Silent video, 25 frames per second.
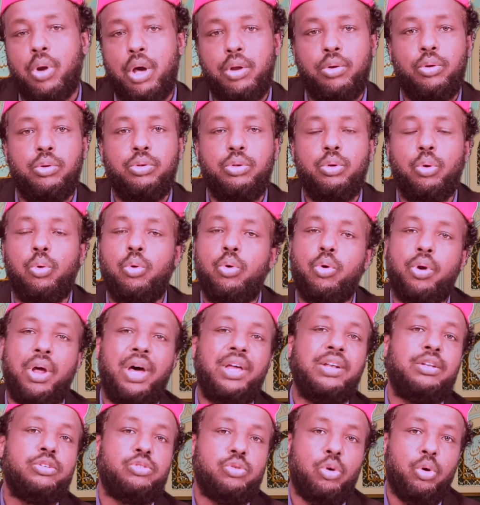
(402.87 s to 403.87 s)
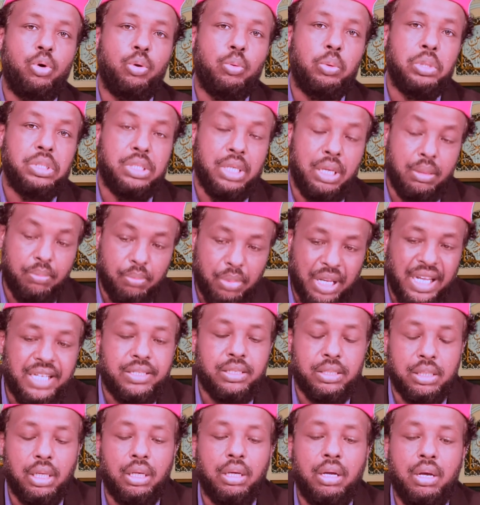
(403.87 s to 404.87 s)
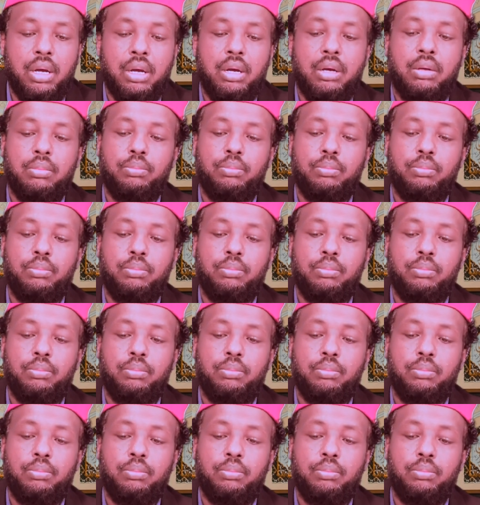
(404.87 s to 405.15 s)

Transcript: Quran on you. Quran is always a blessing.